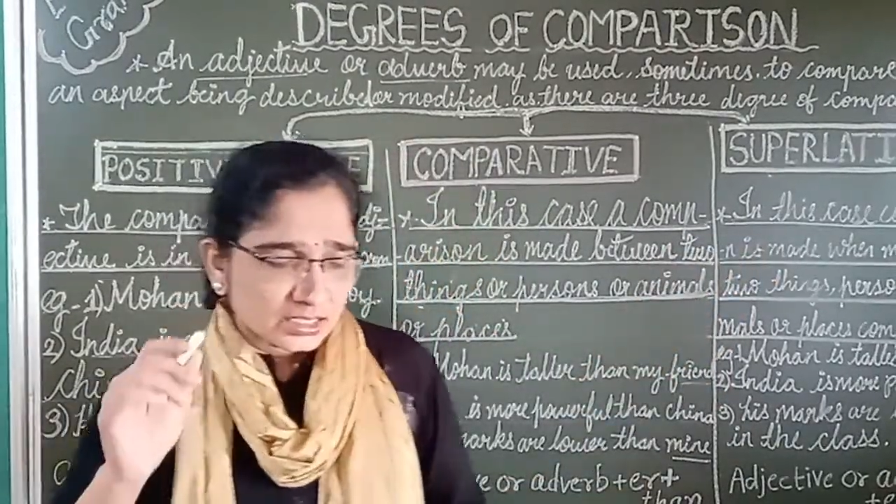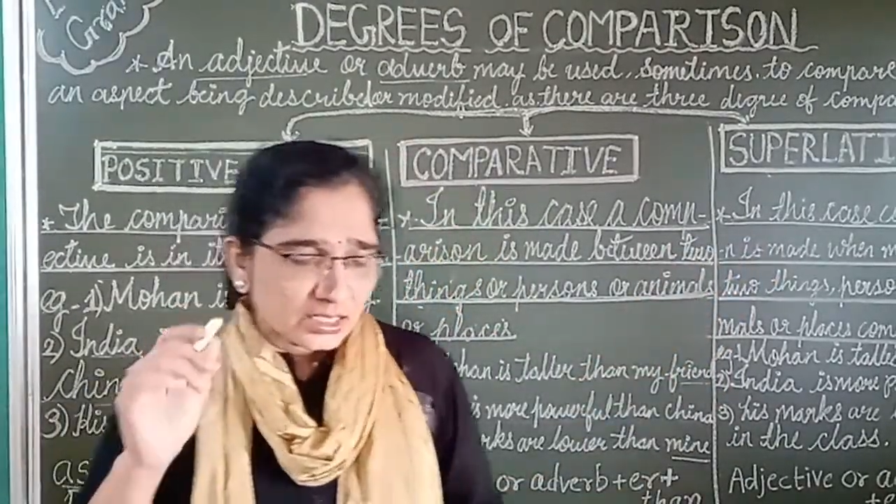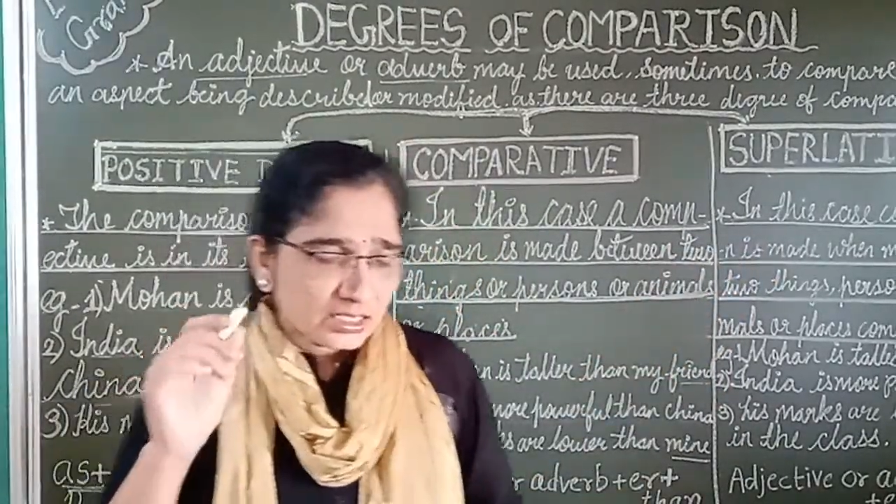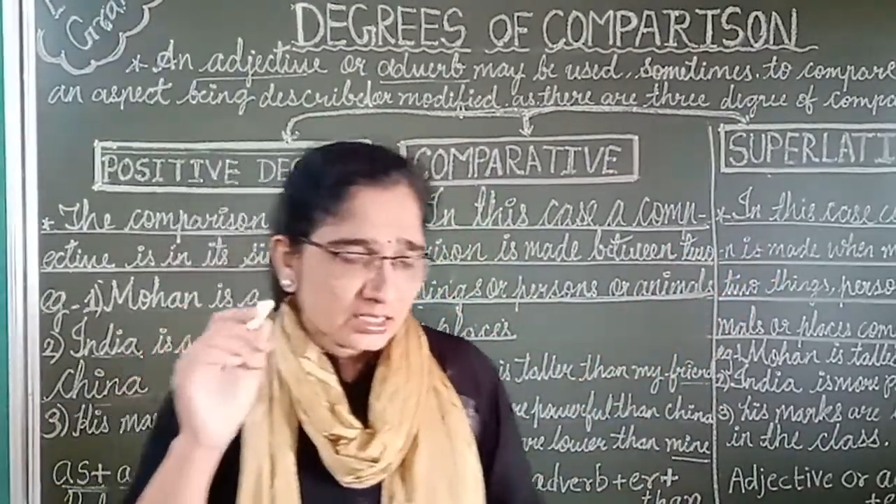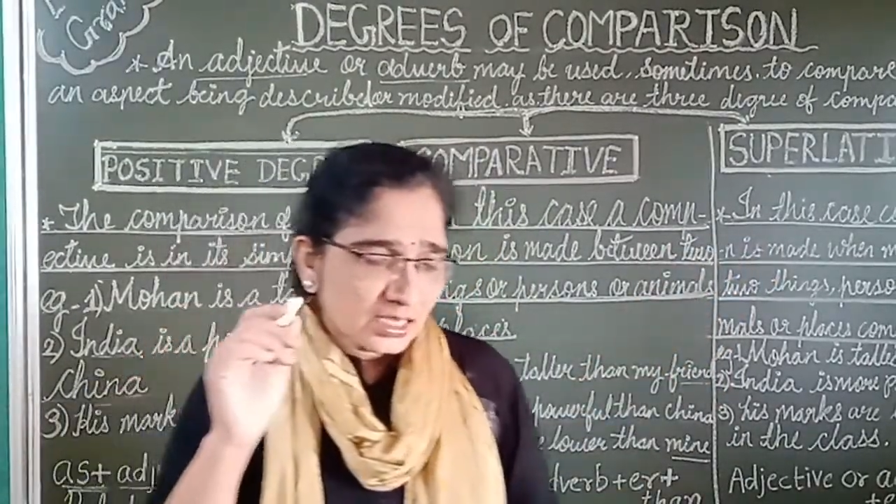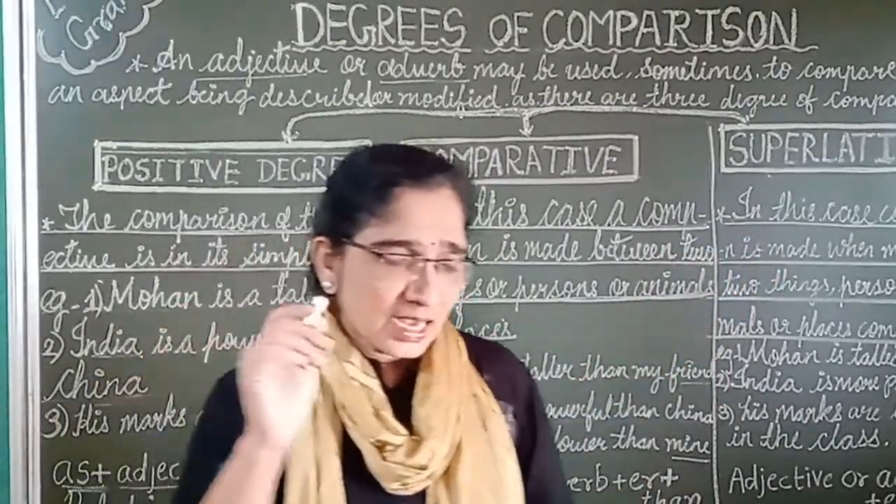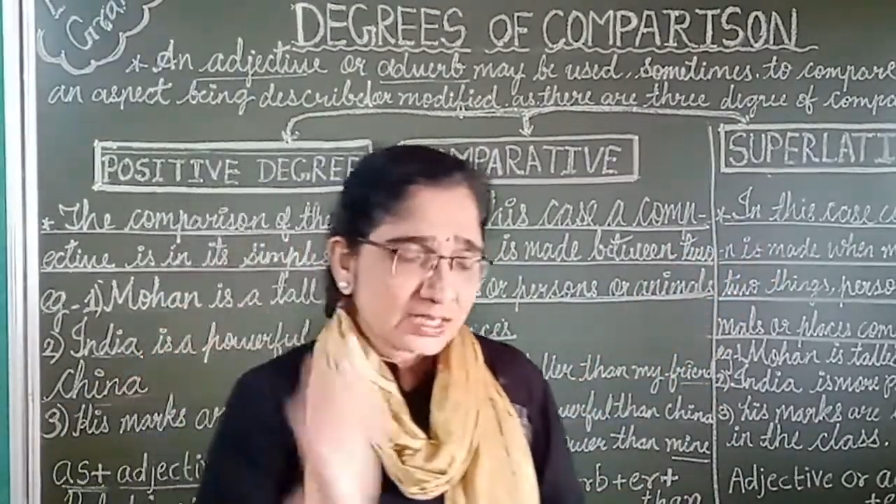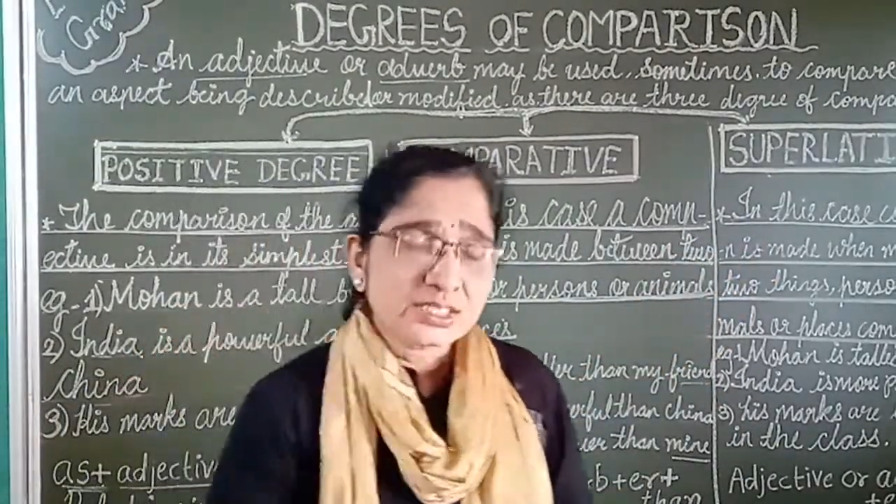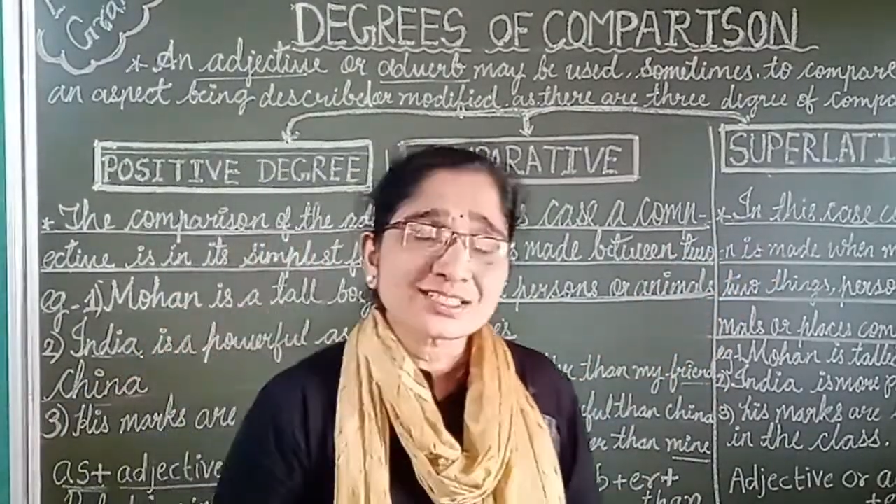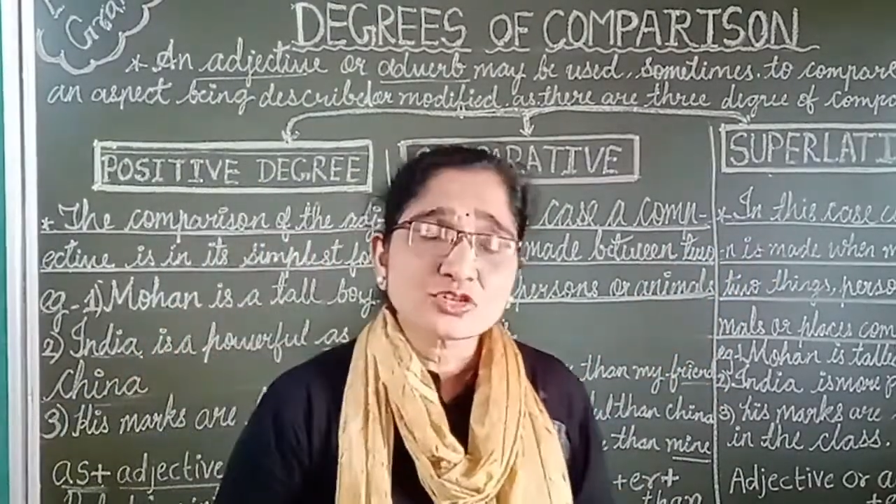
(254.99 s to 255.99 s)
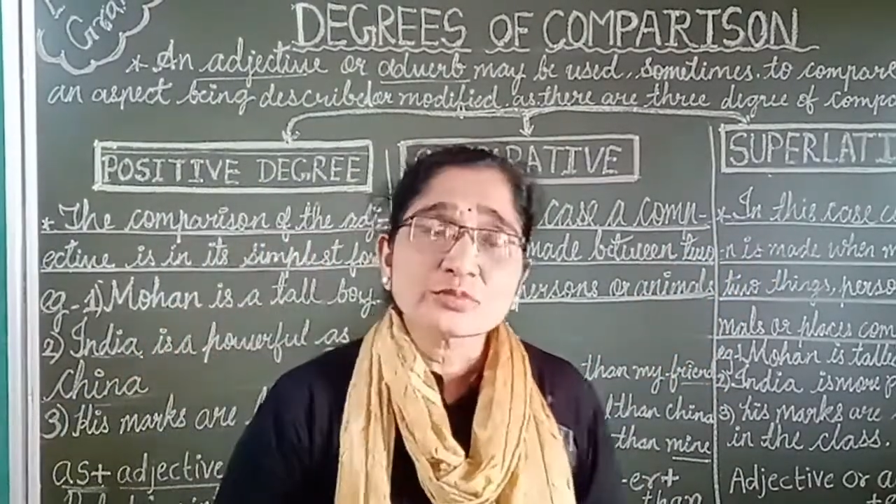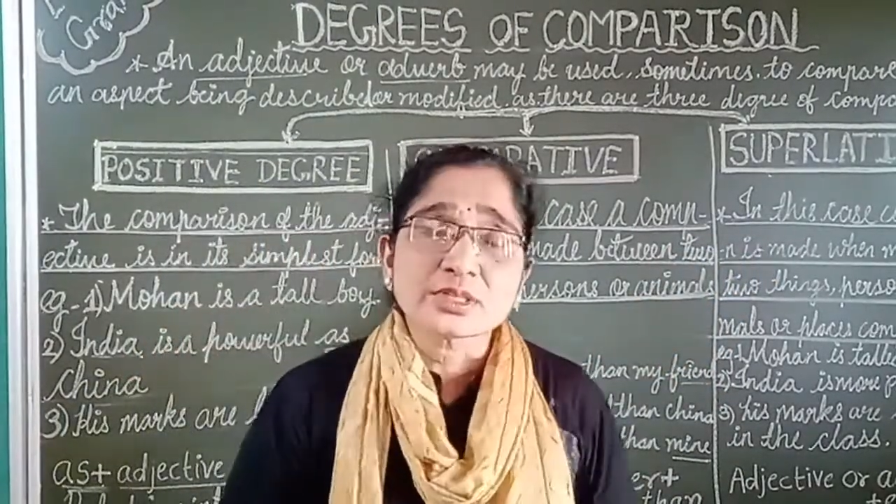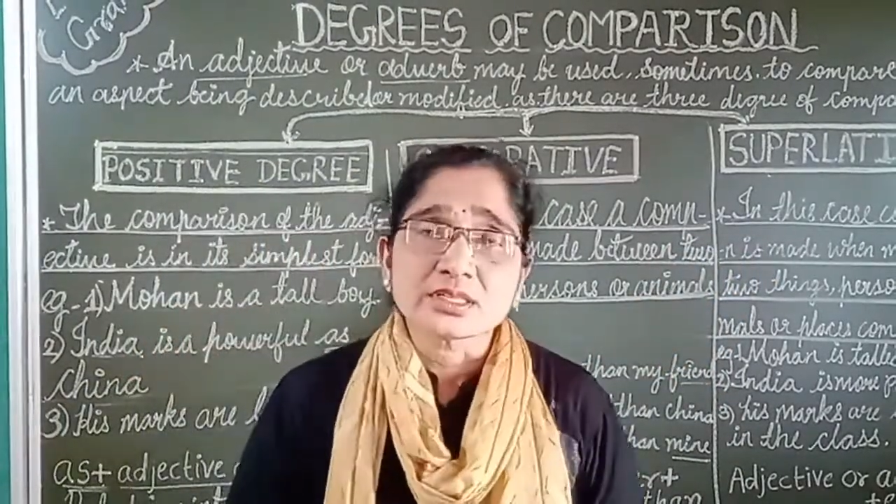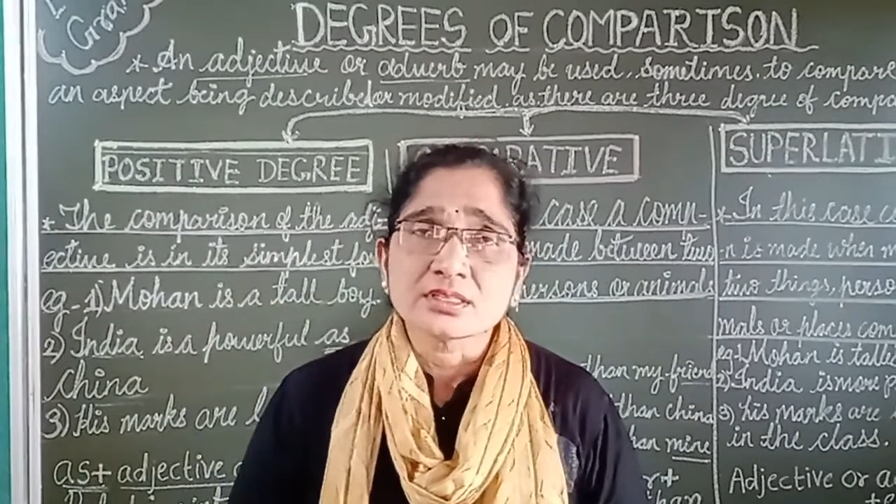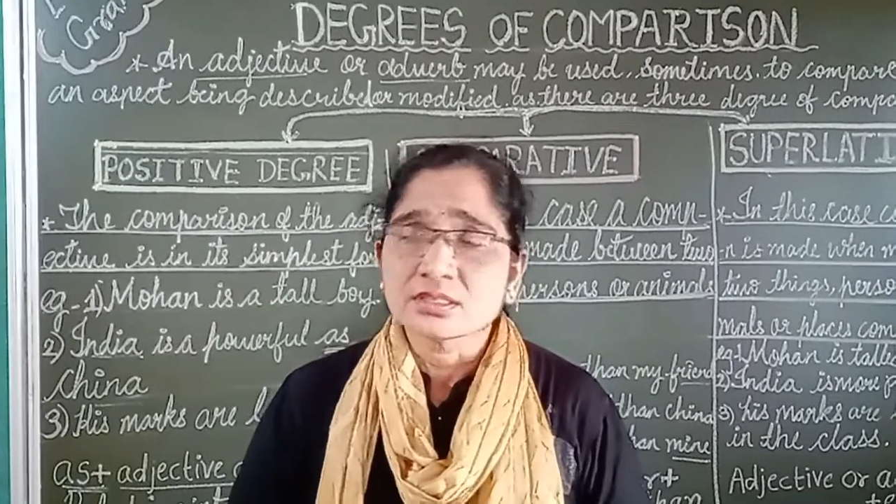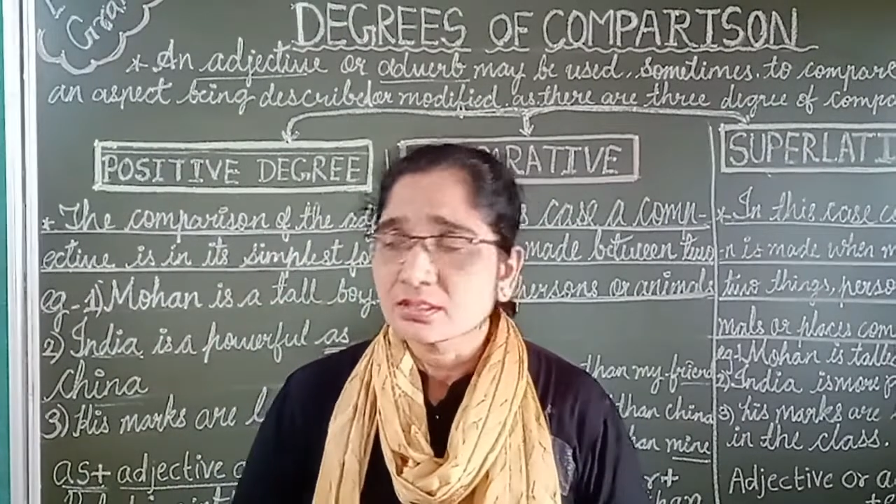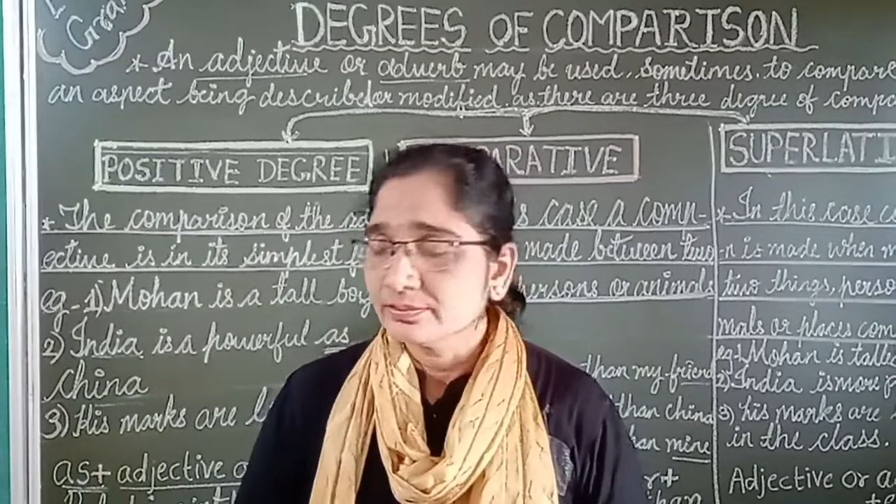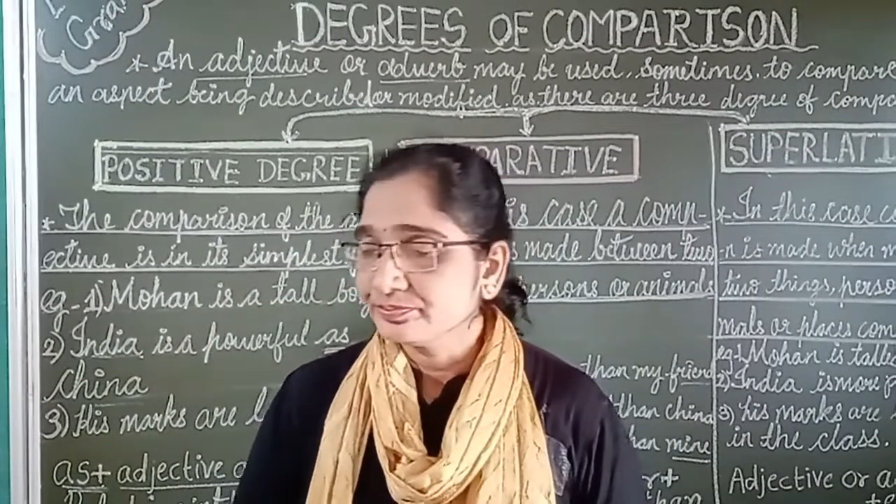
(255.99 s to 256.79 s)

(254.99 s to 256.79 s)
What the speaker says: Adjective means